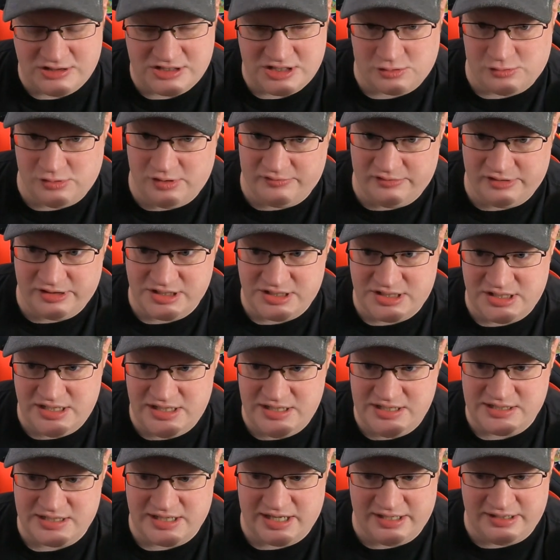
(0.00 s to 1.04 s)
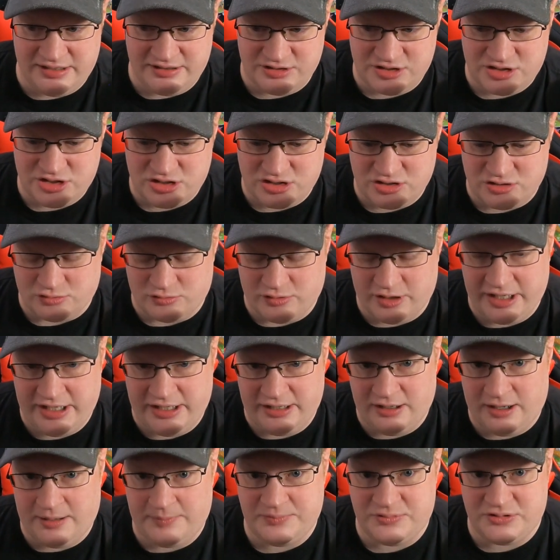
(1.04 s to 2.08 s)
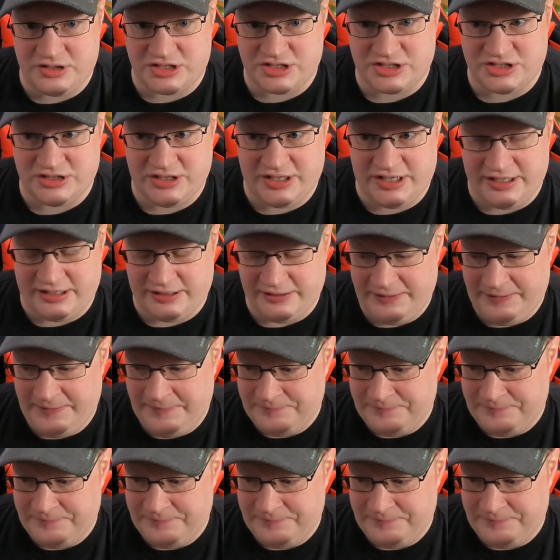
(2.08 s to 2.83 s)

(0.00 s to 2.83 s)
equivalencies and straight up just like